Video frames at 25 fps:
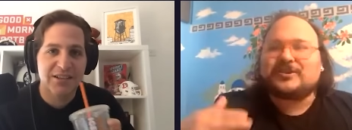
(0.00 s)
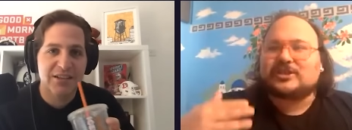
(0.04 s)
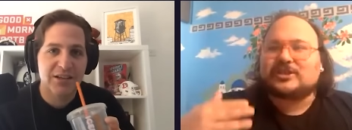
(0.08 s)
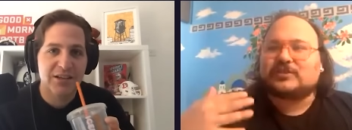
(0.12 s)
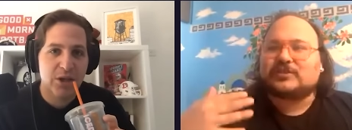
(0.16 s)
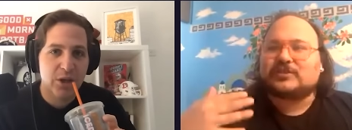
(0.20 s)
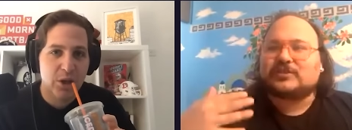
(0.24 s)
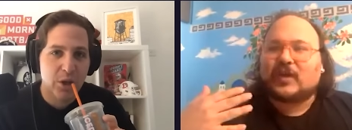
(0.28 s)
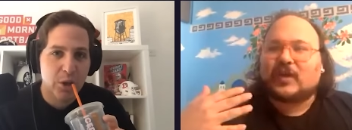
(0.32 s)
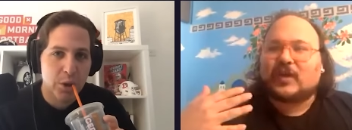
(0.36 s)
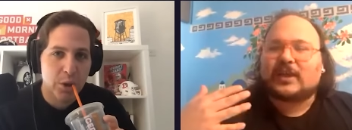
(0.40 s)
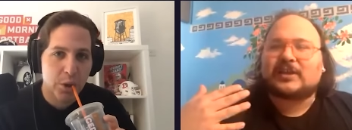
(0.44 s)
Speaker 1: I
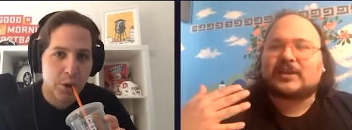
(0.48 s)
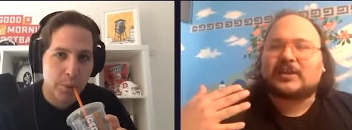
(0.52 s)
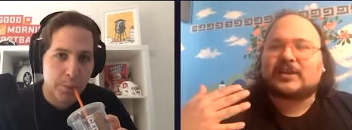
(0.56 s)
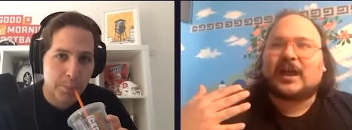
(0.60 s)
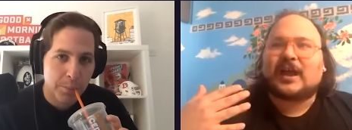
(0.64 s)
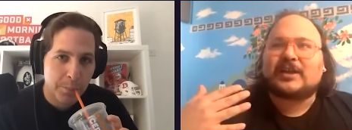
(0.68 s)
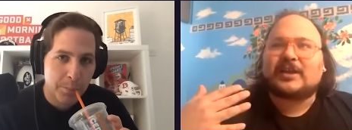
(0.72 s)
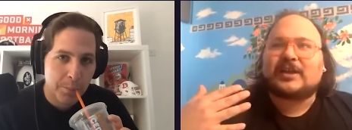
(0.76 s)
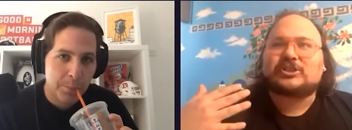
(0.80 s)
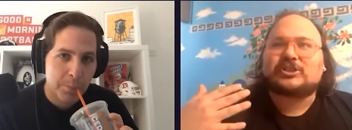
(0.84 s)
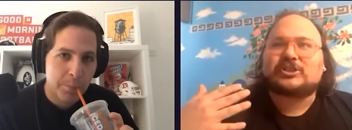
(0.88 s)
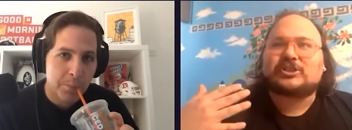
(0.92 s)
just
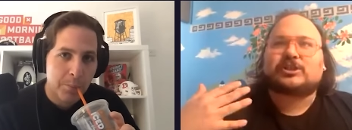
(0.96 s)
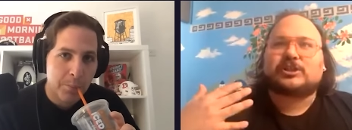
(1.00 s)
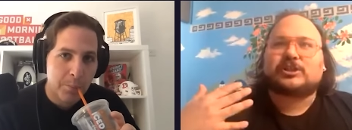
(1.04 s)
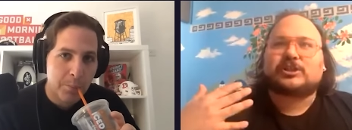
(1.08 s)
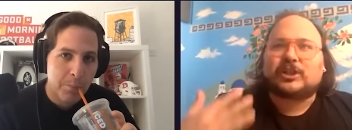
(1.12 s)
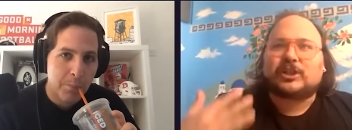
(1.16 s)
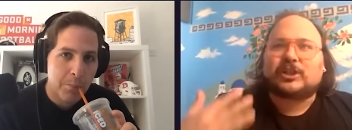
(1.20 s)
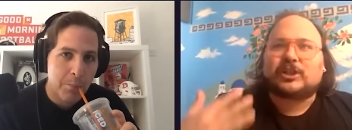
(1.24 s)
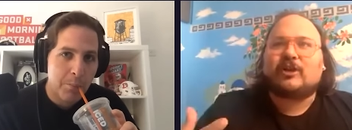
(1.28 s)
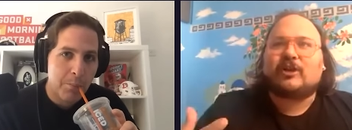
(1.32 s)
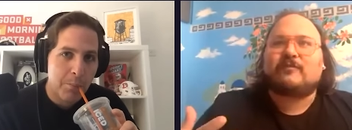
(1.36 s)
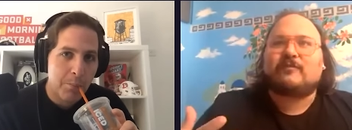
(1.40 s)

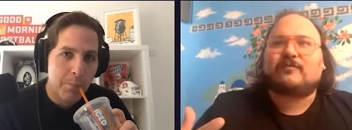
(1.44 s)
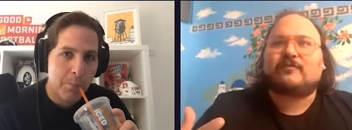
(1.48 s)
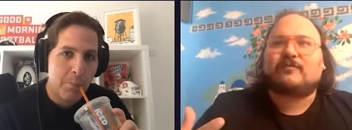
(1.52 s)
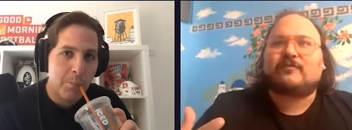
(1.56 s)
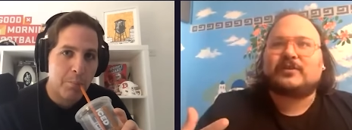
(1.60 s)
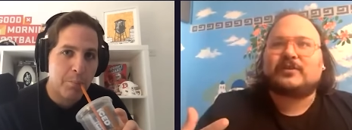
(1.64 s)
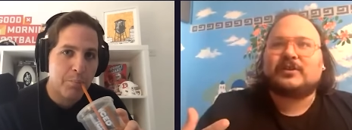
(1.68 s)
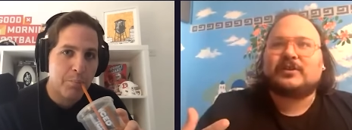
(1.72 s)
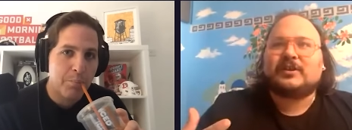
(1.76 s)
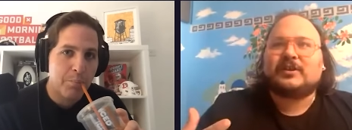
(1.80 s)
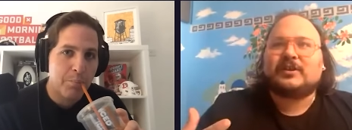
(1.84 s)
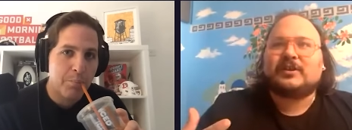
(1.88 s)

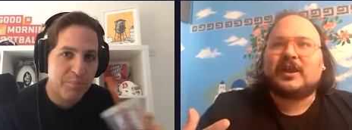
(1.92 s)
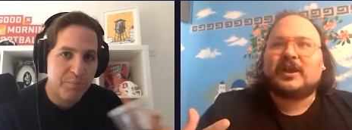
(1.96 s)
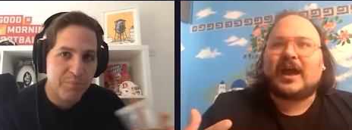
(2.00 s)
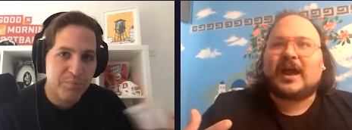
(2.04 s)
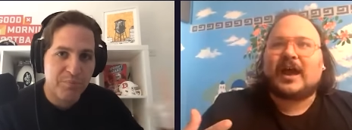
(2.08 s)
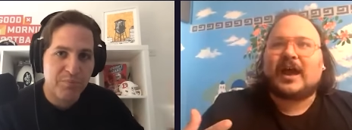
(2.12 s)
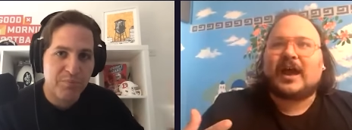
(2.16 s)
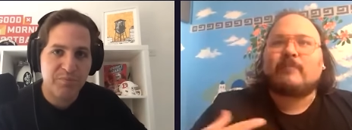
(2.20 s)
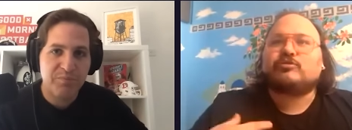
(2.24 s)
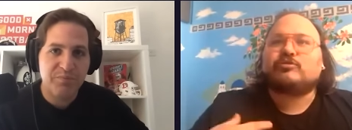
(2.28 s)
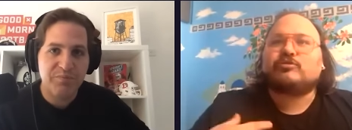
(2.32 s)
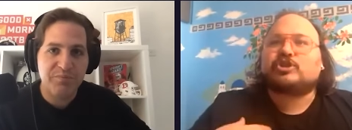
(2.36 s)
loved,
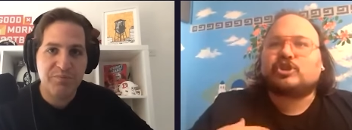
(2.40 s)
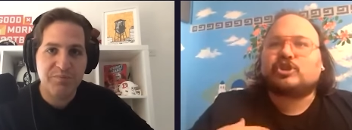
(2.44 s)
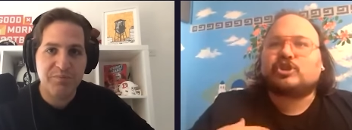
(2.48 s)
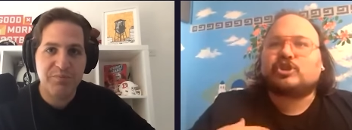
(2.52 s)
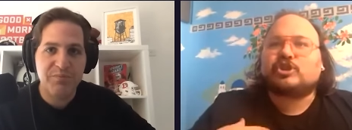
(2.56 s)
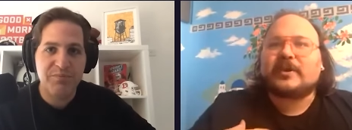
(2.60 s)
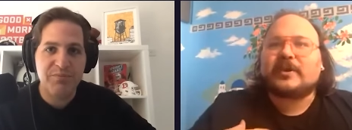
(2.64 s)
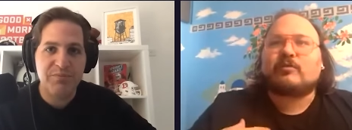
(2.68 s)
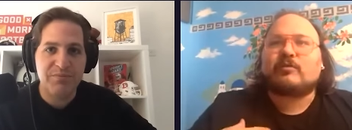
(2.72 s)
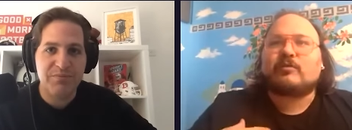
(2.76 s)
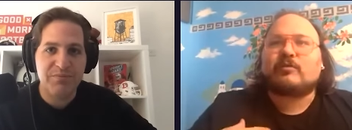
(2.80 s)
I was doing